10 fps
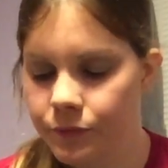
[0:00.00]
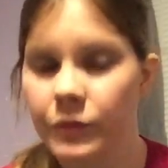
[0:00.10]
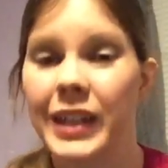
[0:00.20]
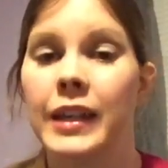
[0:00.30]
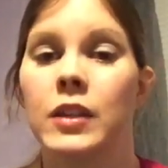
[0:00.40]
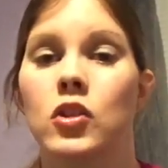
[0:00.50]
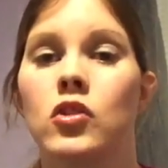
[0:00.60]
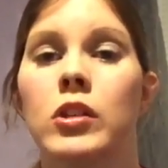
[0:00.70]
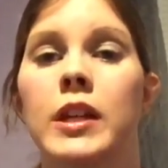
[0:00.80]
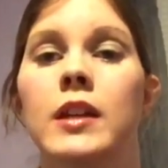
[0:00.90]
my
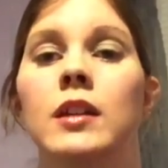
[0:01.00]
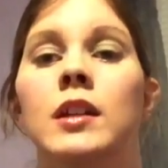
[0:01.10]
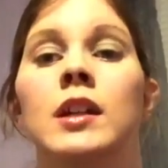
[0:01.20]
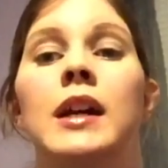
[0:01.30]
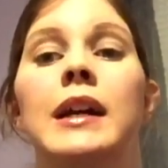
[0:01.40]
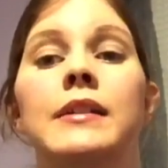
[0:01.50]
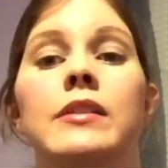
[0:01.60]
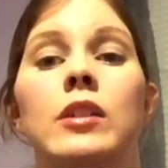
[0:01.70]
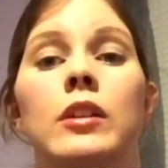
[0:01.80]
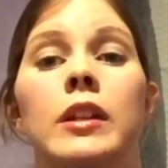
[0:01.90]
injury, I
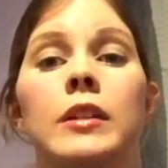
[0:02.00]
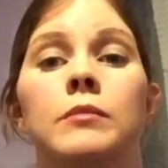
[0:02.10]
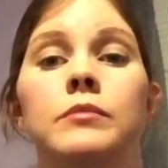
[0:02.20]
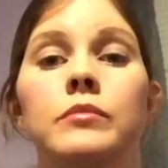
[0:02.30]
started